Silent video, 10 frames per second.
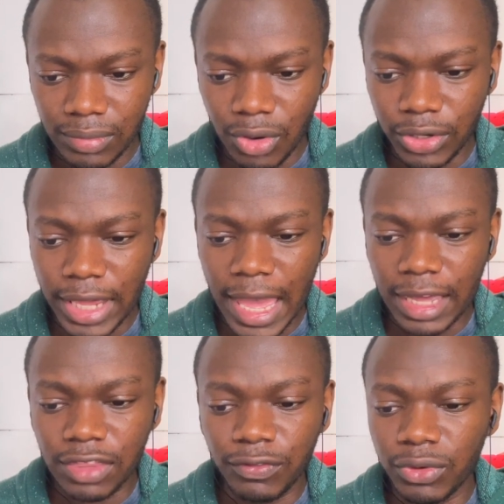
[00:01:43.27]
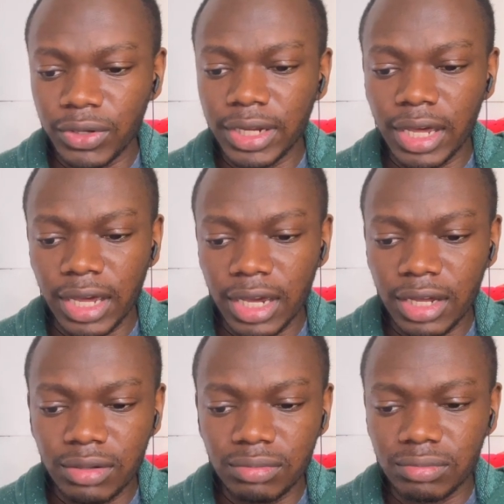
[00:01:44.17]
other acts following
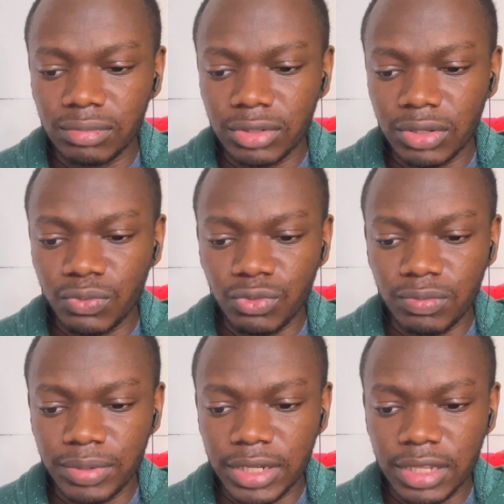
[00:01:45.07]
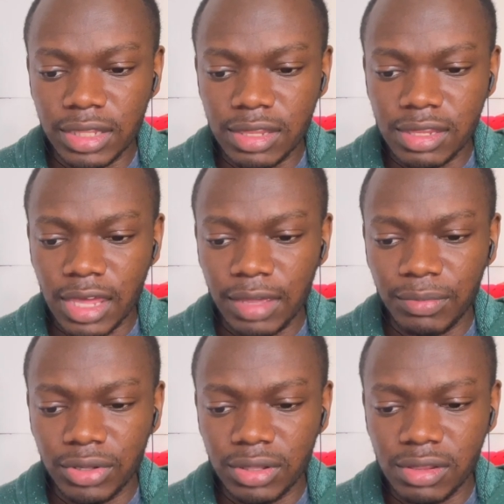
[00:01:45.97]
her would be the
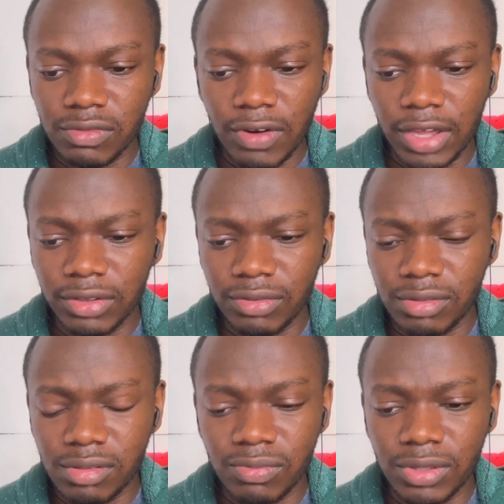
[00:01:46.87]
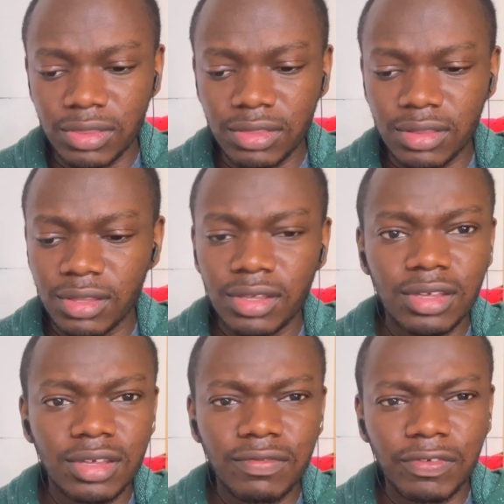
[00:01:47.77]
Simon's Rios with
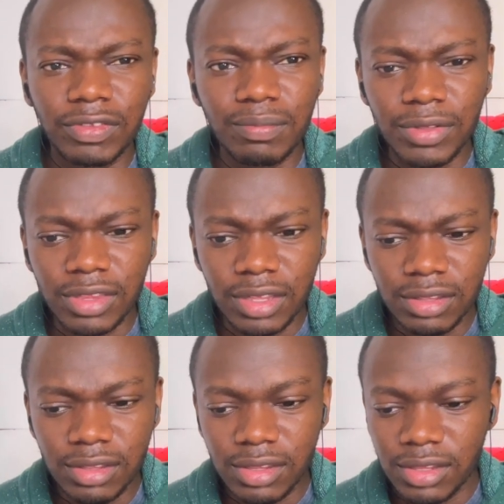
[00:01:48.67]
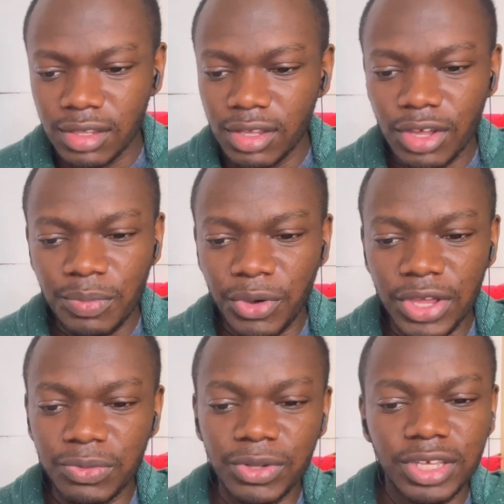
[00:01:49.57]
15%. But
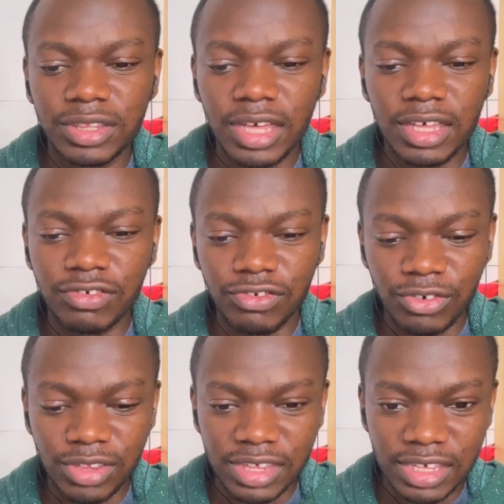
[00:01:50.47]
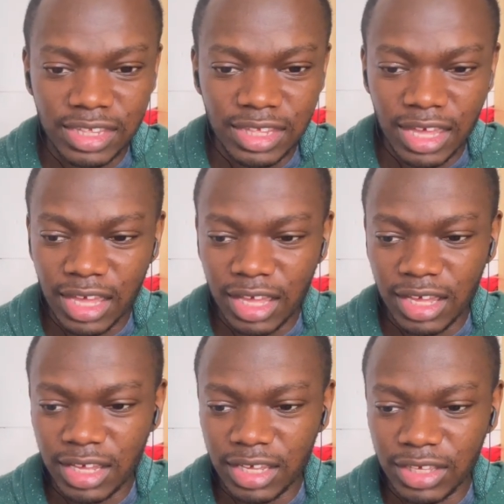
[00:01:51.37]
anyway, that is just it.
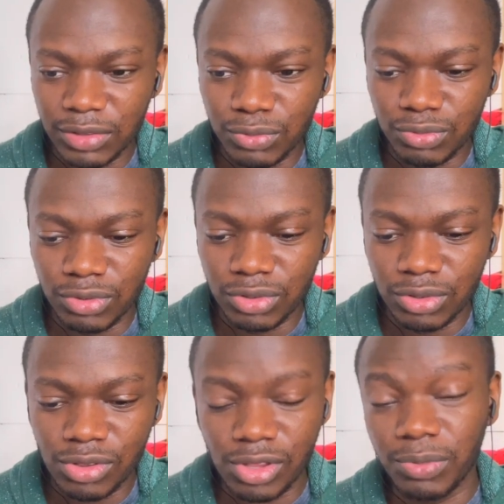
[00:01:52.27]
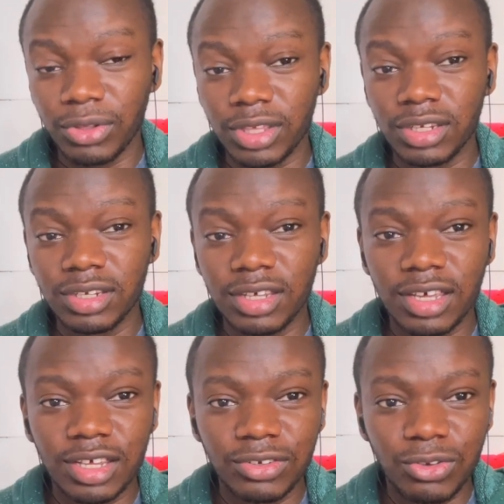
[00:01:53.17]
I would stop talking
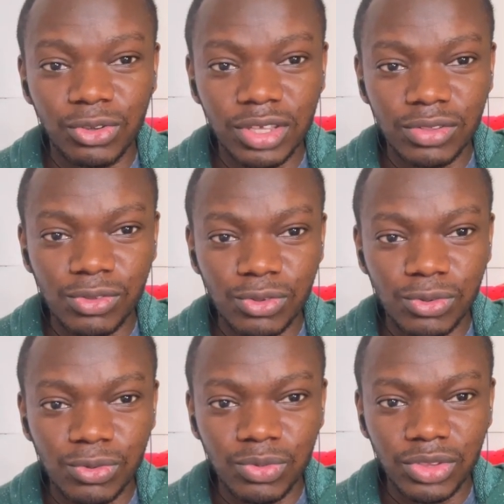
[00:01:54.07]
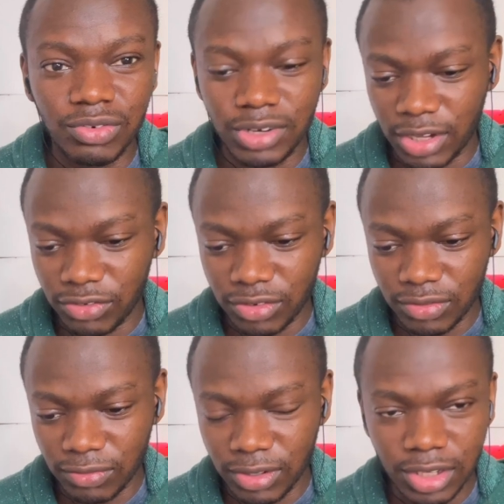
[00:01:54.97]
and go into the reaction,
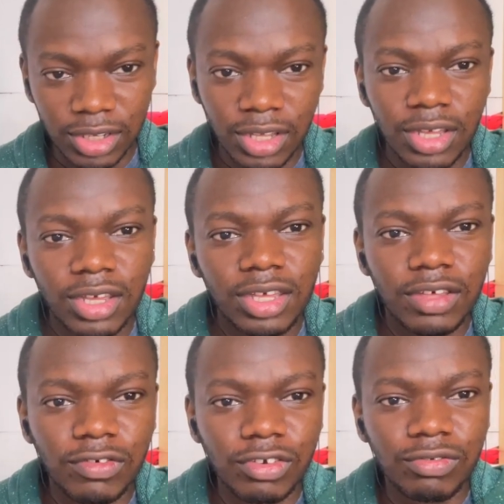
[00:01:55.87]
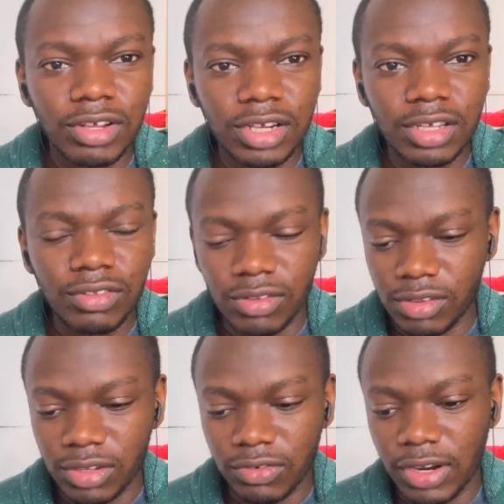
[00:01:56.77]
right? If you're ready to
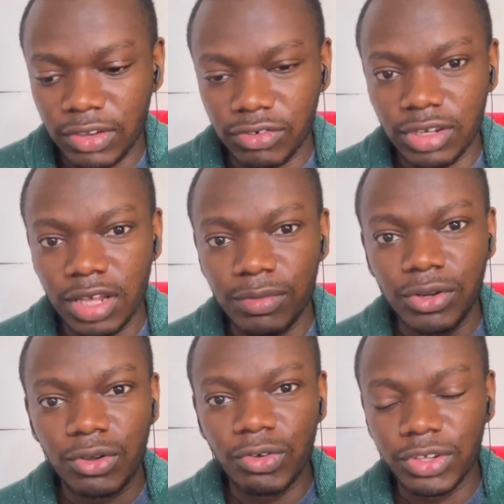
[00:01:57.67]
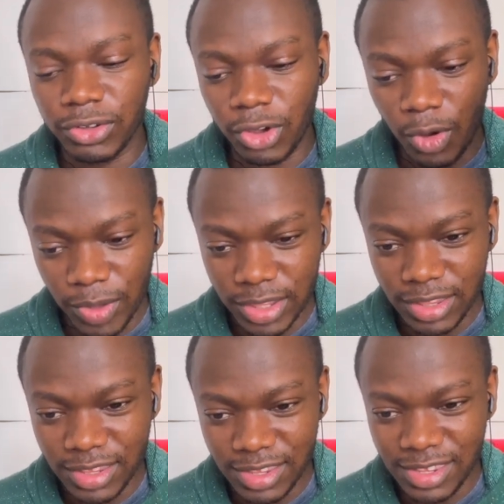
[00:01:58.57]
see the reaction, let me know in the
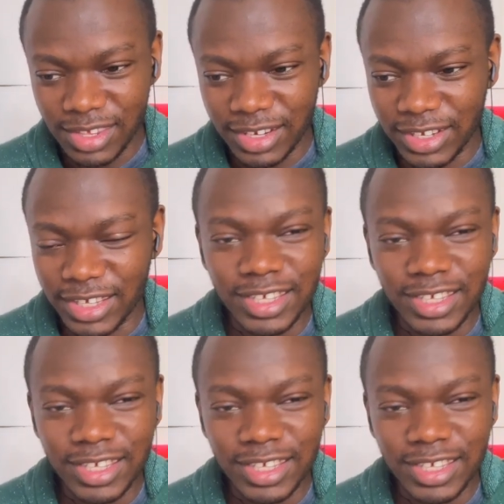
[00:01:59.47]
comments. Like,